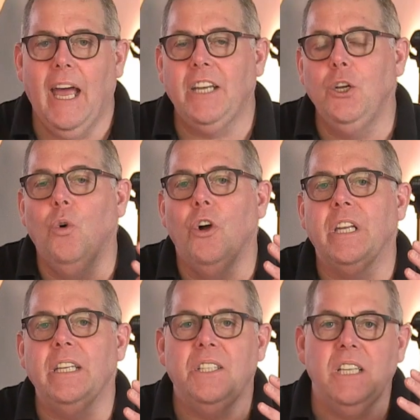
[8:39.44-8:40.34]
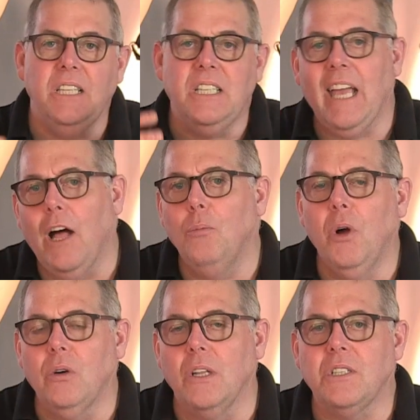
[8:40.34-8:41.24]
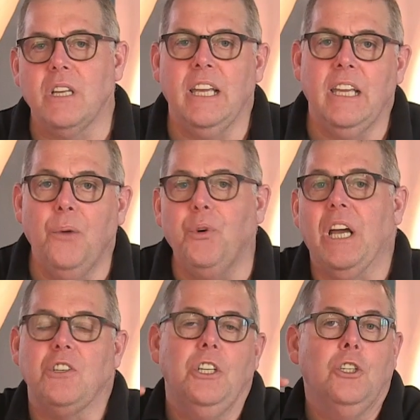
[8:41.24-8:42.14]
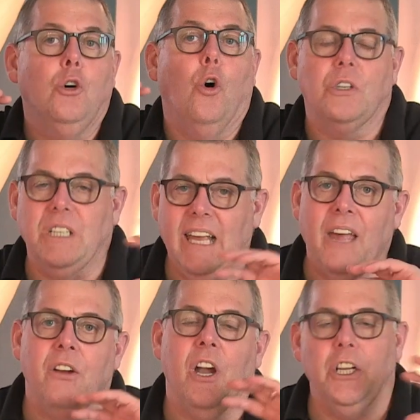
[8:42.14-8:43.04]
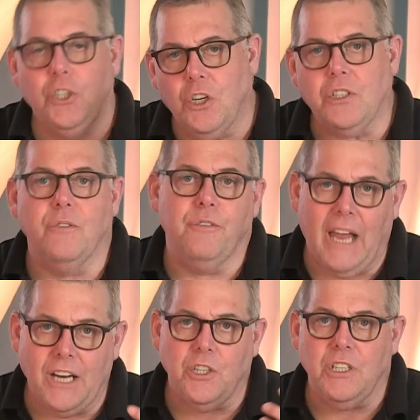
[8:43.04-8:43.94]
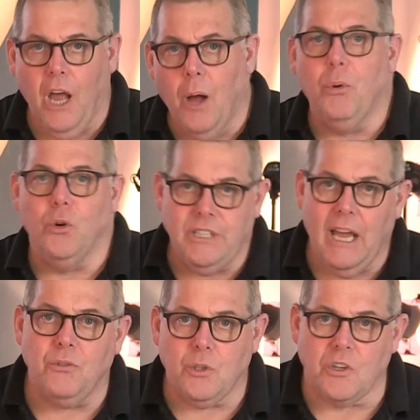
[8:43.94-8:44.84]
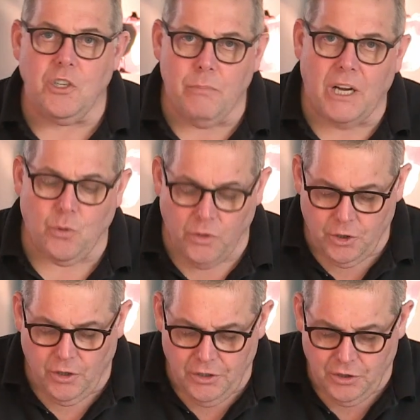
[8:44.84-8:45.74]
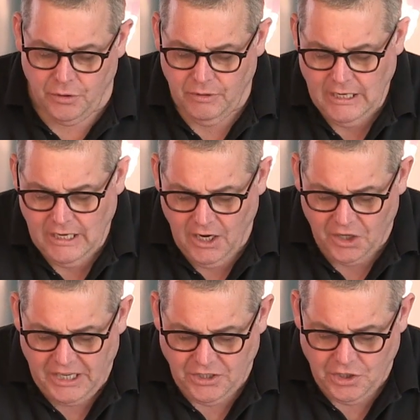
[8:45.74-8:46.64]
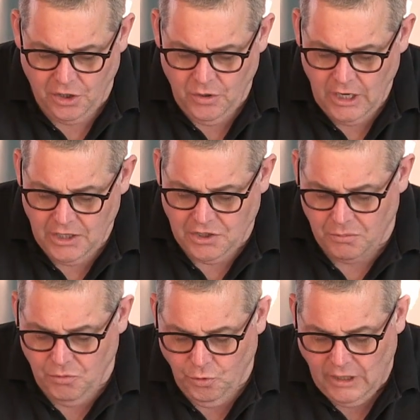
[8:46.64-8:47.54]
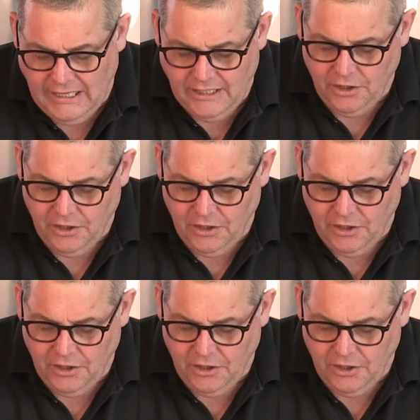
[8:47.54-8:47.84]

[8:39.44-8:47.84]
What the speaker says: and you're working in TTL mode, let's say, it would actually talk together and adjust the flashes up or down to actually match what you're trying to do. Okay, so some really